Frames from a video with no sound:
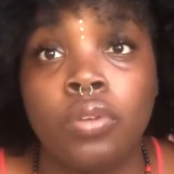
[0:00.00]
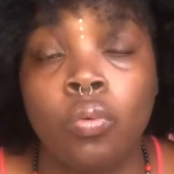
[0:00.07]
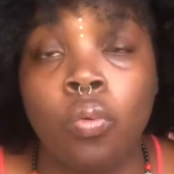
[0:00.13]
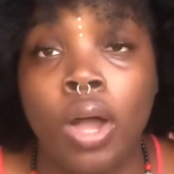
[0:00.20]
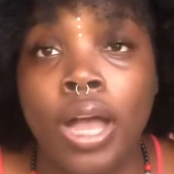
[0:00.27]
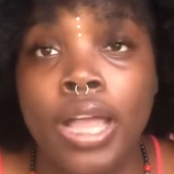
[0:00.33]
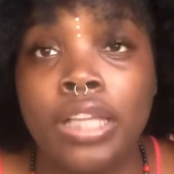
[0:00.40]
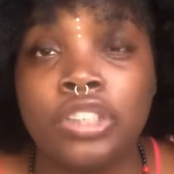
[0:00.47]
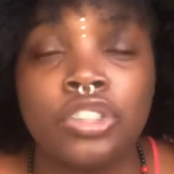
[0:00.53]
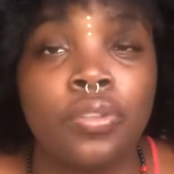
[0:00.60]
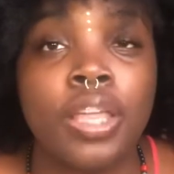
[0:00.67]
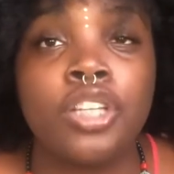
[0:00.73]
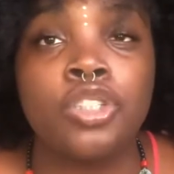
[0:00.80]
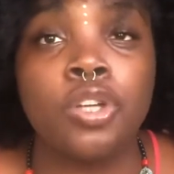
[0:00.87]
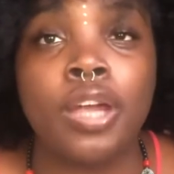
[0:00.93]
Why? So
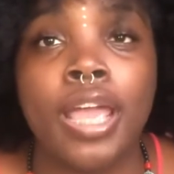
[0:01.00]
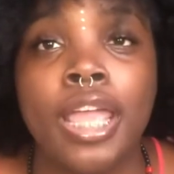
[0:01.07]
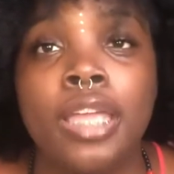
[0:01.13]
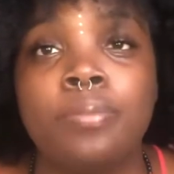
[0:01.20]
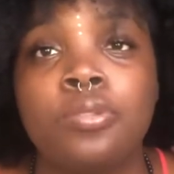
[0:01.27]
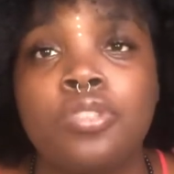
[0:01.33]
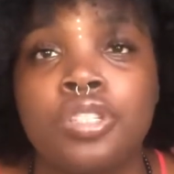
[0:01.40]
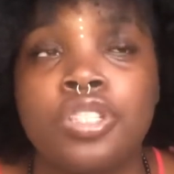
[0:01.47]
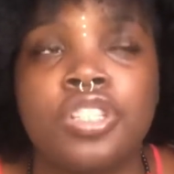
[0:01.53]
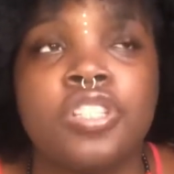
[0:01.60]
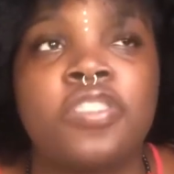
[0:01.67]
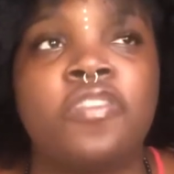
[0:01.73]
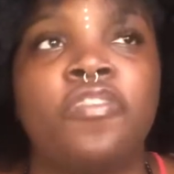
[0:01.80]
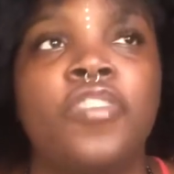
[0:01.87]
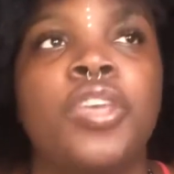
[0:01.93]
that you're able to just
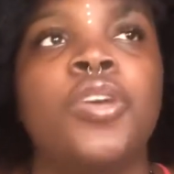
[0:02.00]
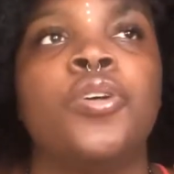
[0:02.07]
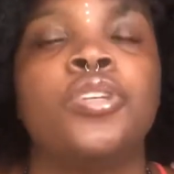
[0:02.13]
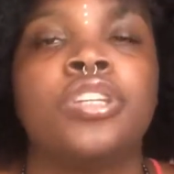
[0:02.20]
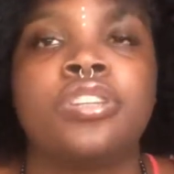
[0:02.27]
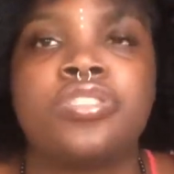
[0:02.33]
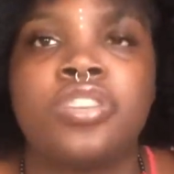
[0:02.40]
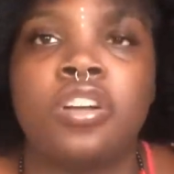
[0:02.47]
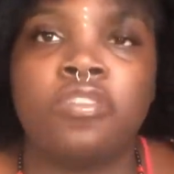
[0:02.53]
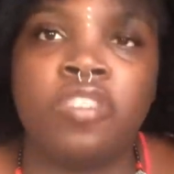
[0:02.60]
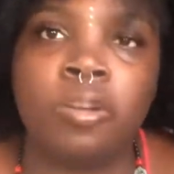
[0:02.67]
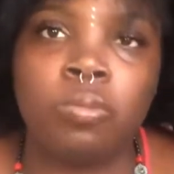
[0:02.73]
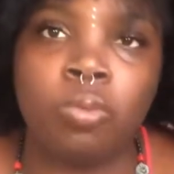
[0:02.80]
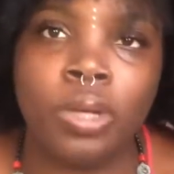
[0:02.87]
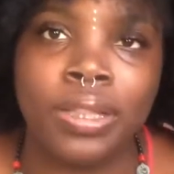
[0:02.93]
fill yourself
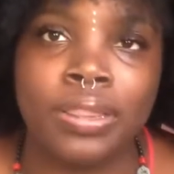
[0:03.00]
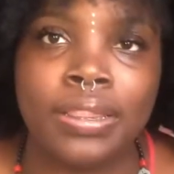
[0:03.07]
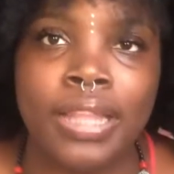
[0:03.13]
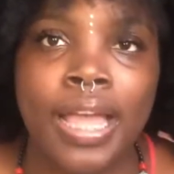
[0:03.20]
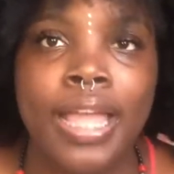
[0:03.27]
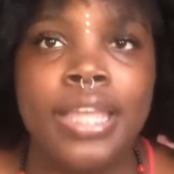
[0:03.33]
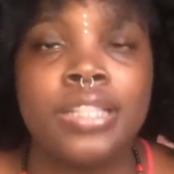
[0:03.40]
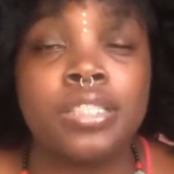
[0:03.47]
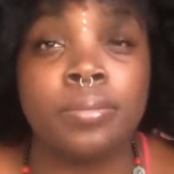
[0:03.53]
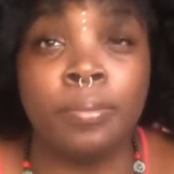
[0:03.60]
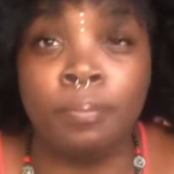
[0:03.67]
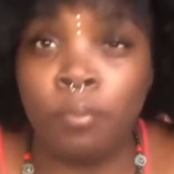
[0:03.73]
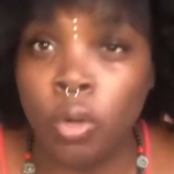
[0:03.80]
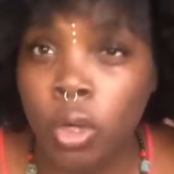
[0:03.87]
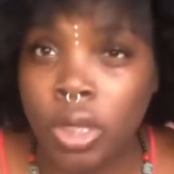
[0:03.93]
up with lights,
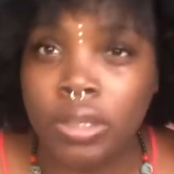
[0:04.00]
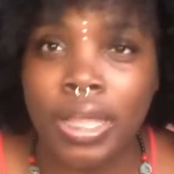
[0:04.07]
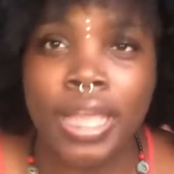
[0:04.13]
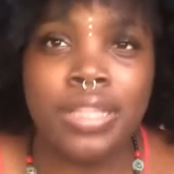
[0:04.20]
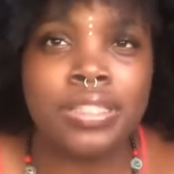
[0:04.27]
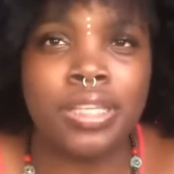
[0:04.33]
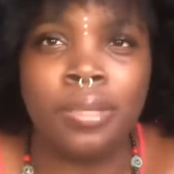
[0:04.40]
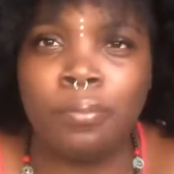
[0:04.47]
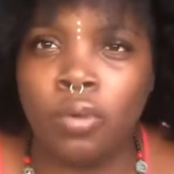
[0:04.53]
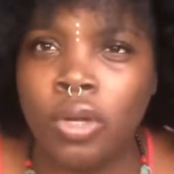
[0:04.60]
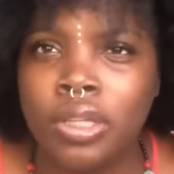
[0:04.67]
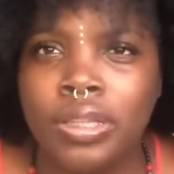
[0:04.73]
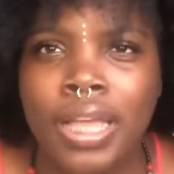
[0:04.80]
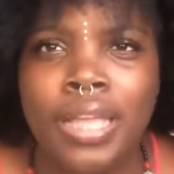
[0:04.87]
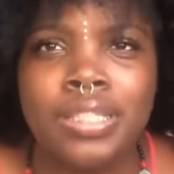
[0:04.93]
more lights, and more
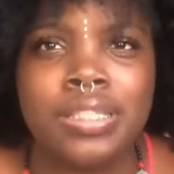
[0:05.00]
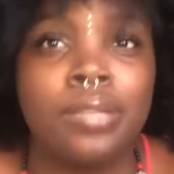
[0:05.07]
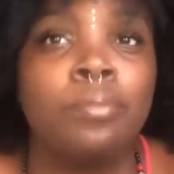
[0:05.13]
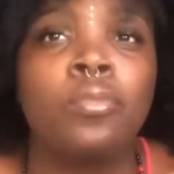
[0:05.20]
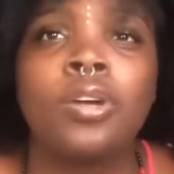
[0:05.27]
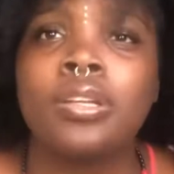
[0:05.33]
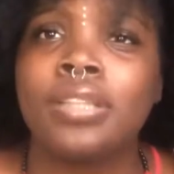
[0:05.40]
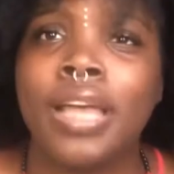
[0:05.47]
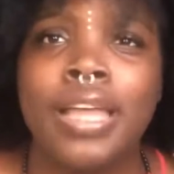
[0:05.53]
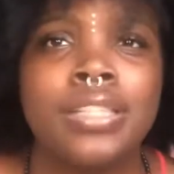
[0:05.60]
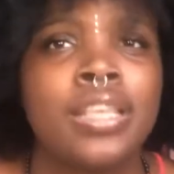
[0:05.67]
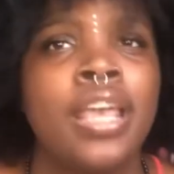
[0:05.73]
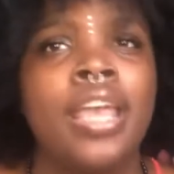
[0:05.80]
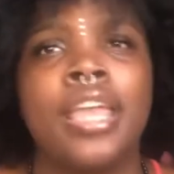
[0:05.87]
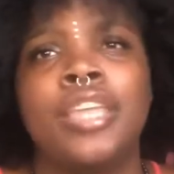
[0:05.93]
lights, and more lights,
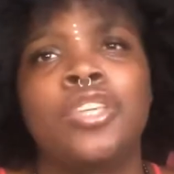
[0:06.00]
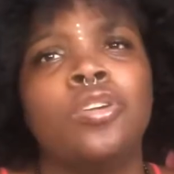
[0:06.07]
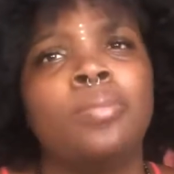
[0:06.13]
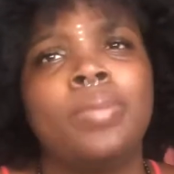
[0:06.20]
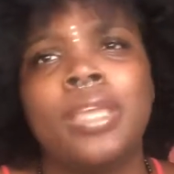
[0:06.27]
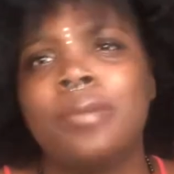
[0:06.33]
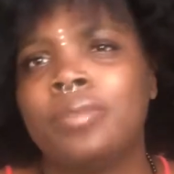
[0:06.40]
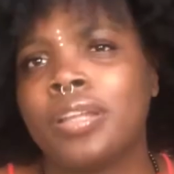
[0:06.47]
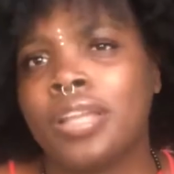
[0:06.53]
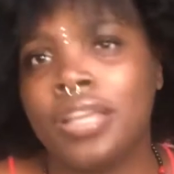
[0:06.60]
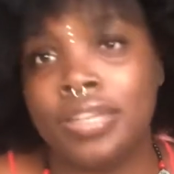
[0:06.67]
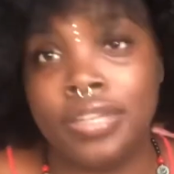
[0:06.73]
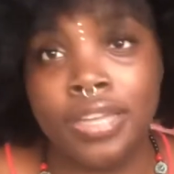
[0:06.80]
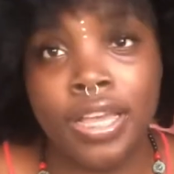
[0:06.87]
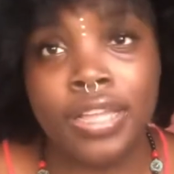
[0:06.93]
and you'll be able to
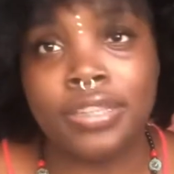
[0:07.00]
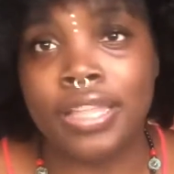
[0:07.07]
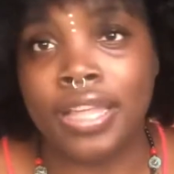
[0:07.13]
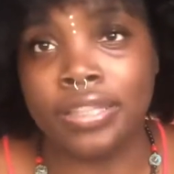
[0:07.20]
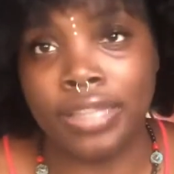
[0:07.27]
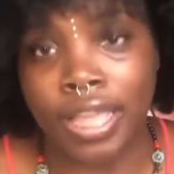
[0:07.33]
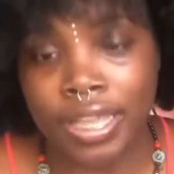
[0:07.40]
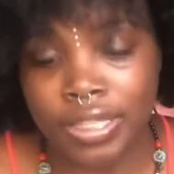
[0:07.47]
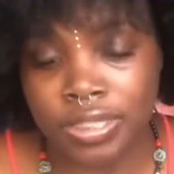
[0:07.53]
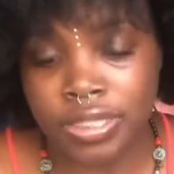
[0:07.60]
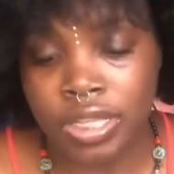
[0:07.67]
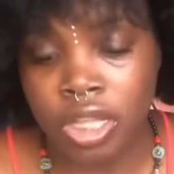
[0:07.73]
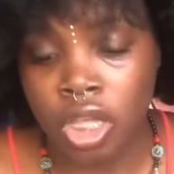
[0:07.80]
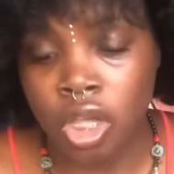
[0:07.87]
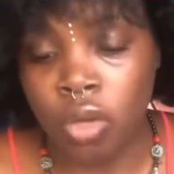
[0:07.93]
conduct that light
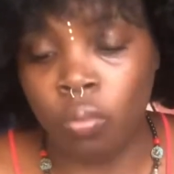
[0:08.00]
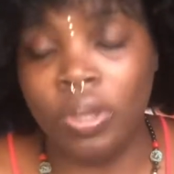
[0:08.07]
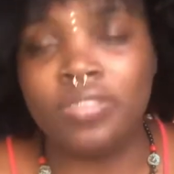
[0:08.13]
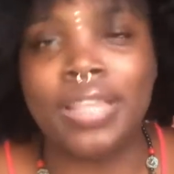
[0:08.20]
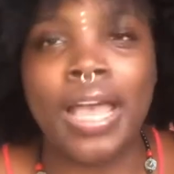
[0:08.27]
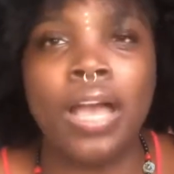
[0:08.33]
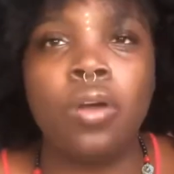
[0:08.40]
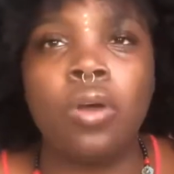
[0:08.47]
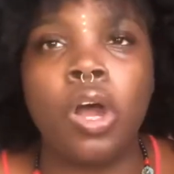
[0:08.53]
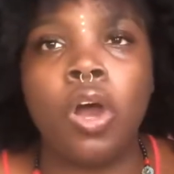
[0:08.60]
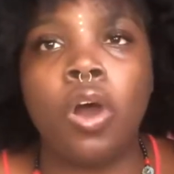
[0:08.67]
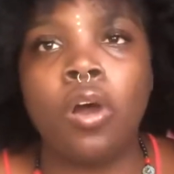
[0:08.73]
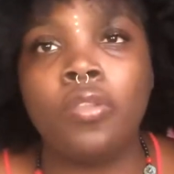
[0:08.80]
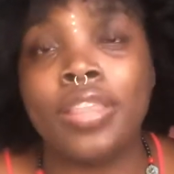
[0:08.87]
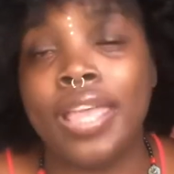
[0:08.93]
without
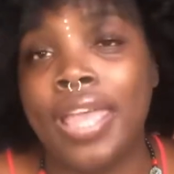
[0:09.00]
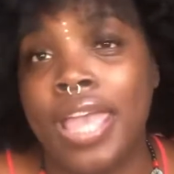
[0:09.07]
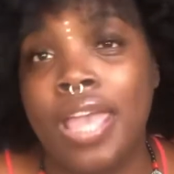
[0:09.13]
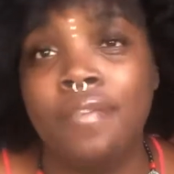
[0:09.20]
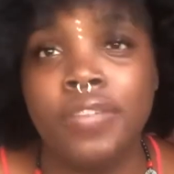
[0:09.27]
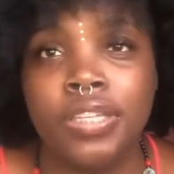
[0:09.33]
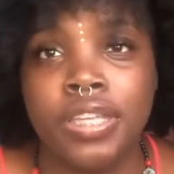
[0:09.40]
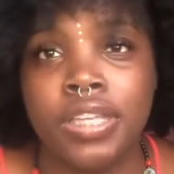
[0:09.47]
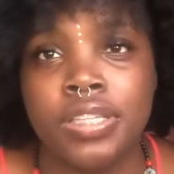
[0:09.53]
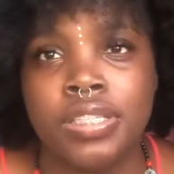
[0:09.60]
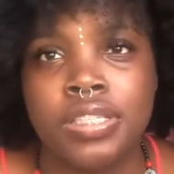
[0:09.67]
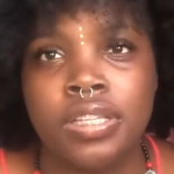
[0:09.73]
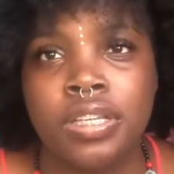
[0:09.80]
all the heaviness